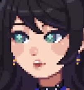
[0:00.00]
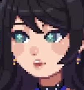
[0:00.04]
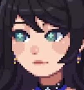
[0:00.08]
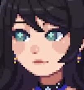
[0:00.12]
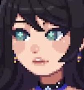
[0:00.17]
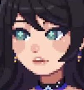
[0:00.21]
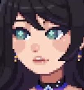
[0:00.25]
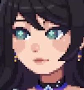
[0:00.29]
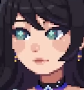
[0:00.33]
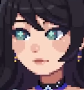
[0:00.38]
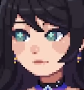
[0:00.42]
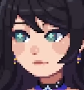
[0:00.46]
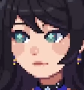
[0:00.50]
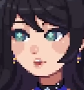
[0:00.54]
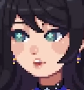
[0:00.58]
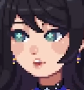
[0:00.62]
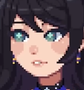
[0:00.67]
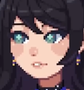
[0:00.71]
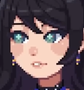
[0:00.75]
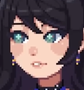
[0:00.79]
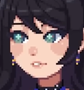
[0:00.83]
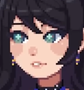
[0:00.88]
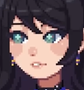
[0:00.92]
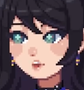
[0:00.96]
So one thing I
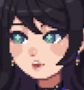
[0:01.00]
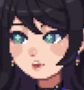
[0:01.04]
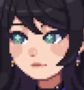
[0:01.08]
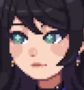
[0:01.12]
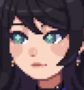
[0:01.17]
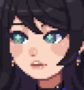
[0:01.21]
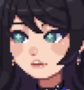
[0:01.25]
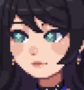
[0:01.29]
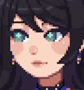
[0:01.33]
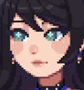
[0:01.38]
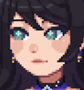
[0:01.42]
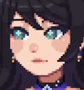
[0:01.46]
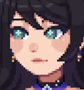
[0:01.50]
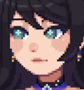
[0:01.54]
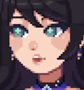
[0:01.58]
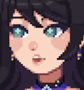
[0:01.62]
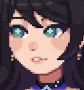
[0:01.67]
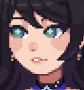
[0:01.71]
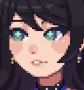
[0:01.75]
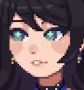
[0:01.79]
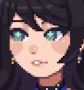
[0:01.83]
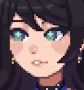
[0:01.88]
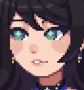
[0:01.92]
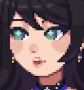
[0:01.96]
wanted to explain with
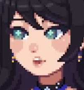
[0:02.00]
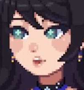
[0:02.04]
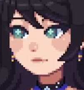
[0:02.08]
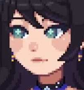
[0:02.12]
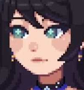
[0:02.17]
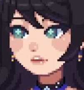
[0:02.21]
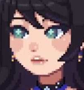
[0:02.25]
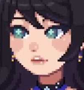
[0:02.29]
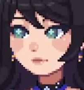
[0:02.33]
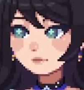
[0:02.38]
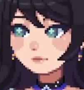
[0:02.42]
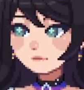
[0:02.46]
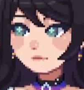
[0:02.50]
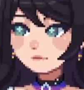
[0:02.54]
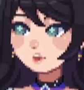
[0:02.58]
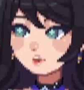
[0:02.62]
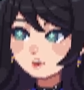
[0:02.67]
this light cone